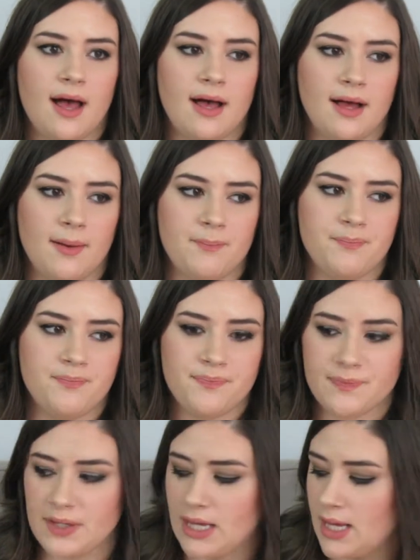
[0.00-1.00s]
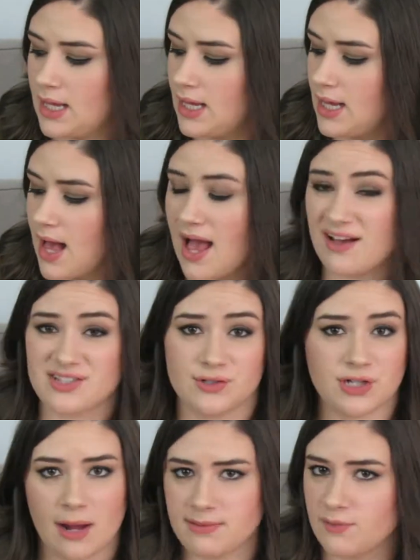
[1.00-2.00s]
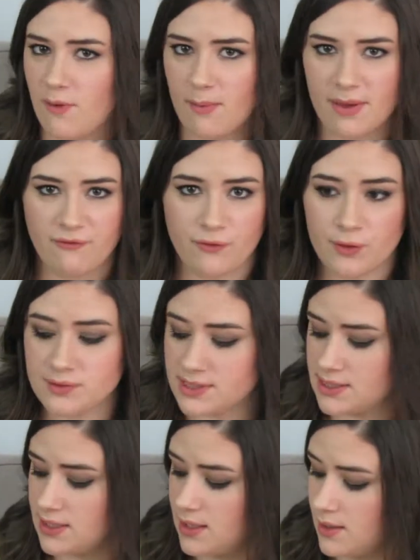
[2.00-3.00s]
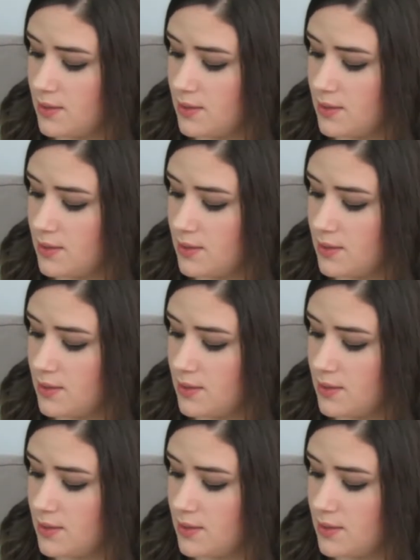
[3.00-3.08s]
I also chopped up all my fruit.